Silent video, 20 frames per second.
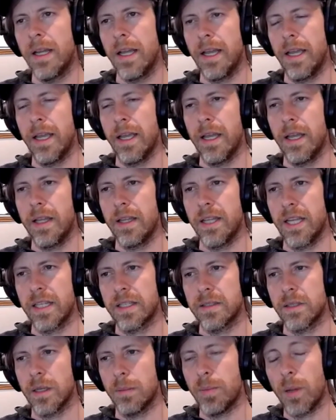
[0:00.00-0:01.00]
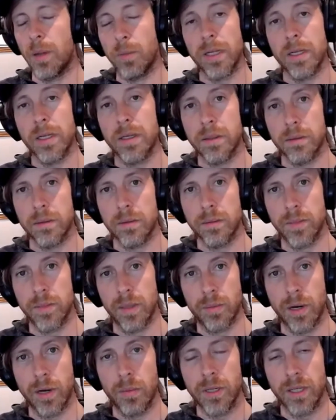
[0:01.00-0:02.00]
that's a public
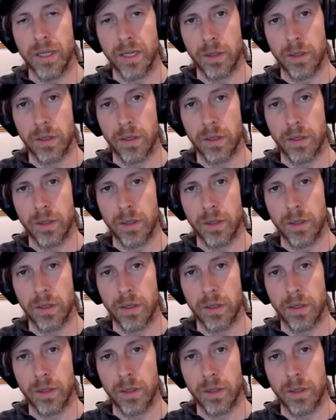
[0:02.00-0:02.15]
property,